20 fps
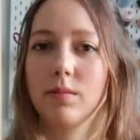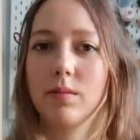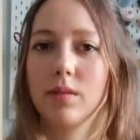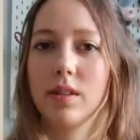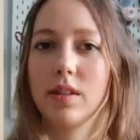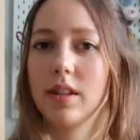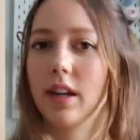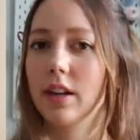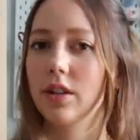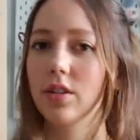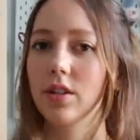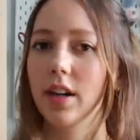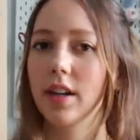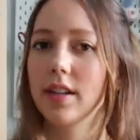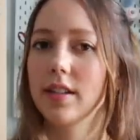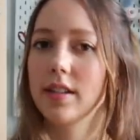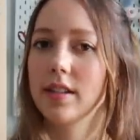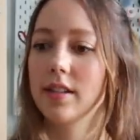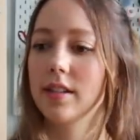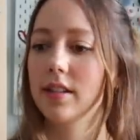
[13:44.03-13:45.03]

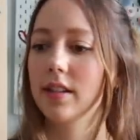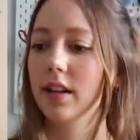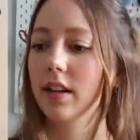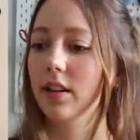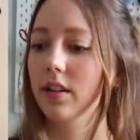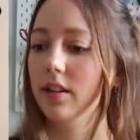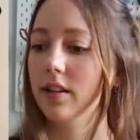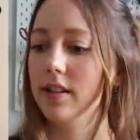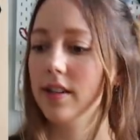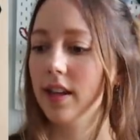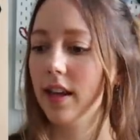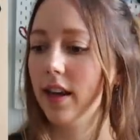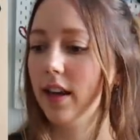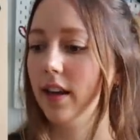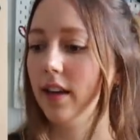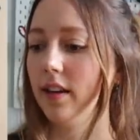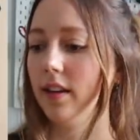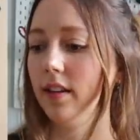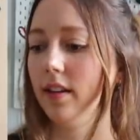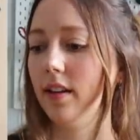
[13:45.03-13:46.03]
sundress, it looks
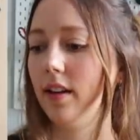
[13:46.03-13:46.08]
like.